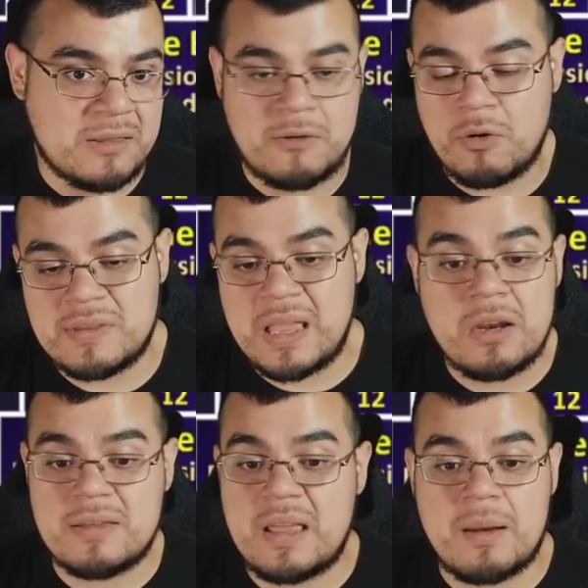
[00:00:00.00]
So
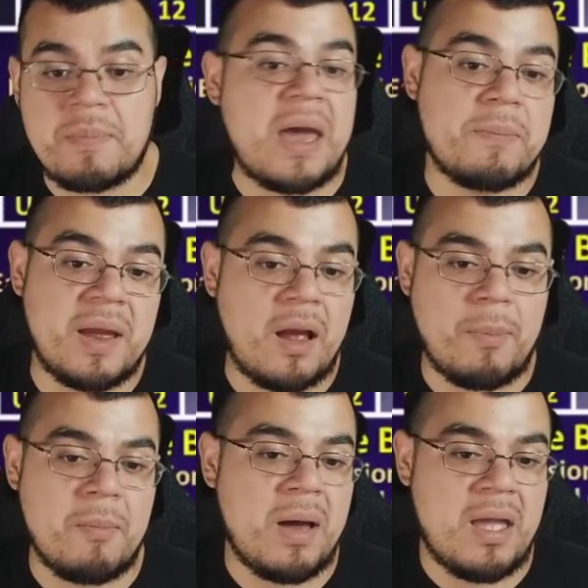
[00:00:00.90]
Steiner's not a bad
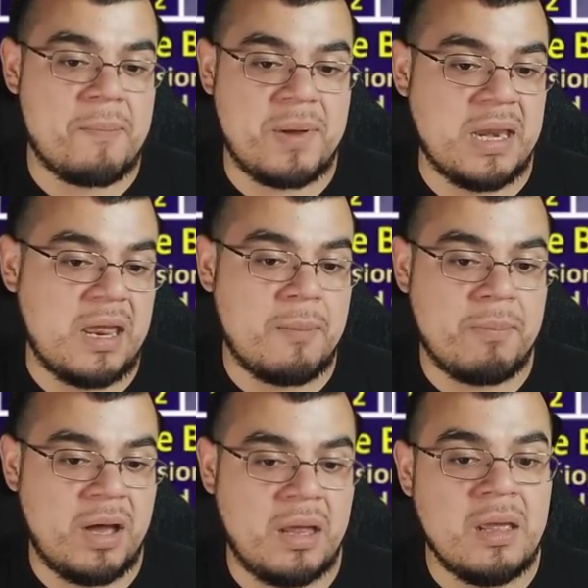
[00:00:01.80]
pickup in my opinion,
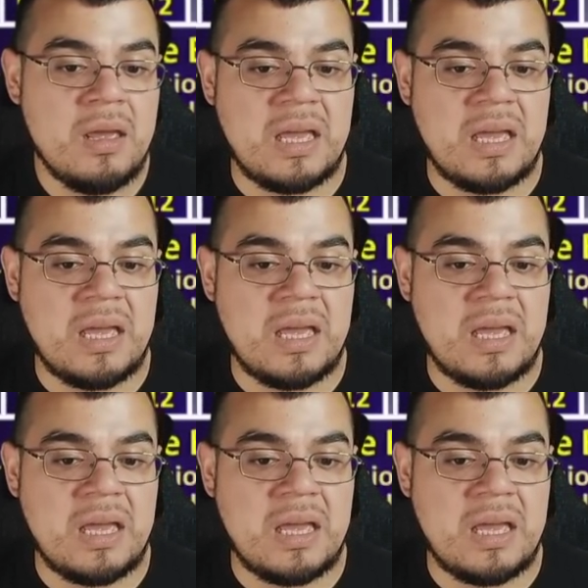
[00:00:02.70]
but